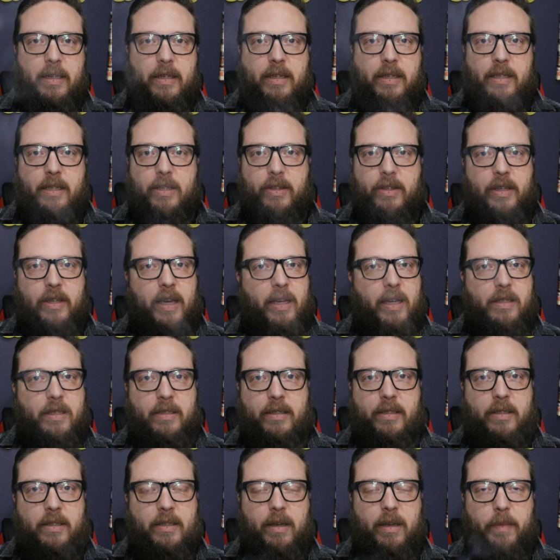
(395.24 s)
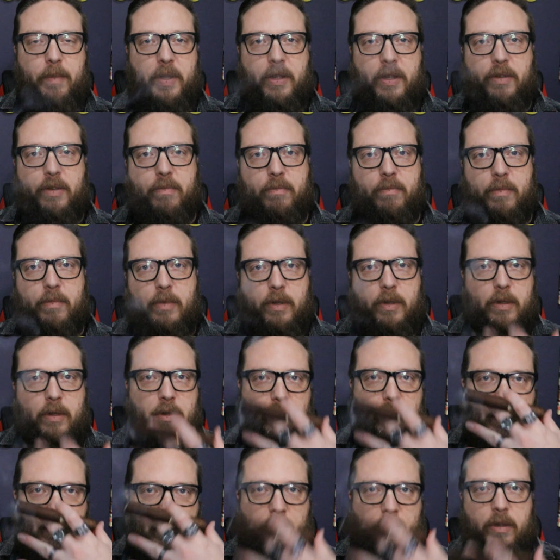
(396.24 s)
you guys, I mean,
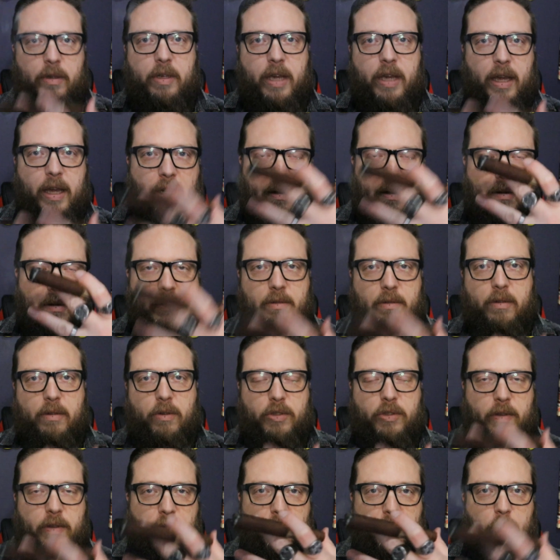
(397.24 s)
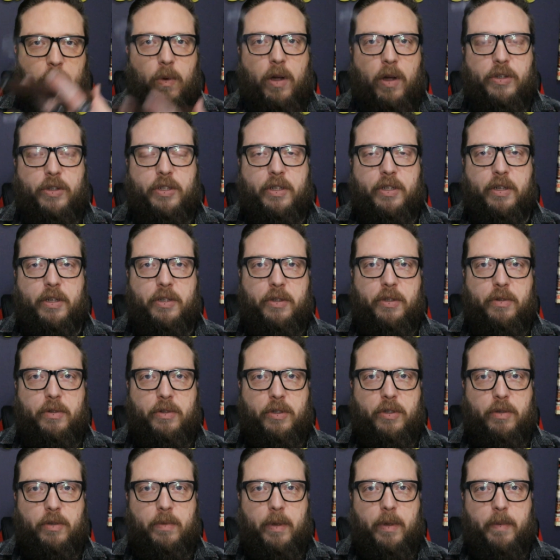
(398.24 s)
you got those of you watching on
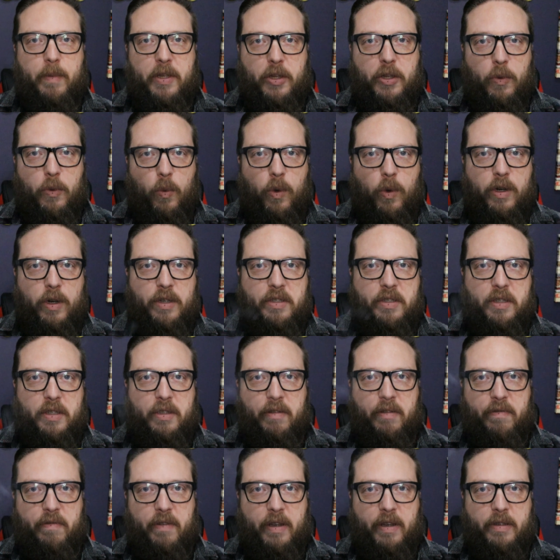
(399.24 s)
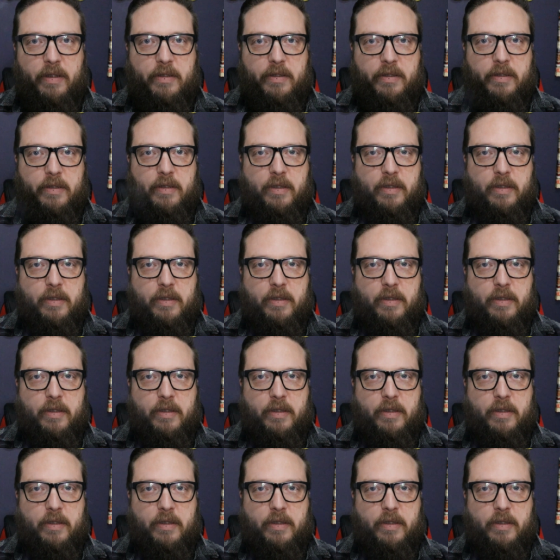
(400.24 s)
YouTube, I mean, you want to see the face.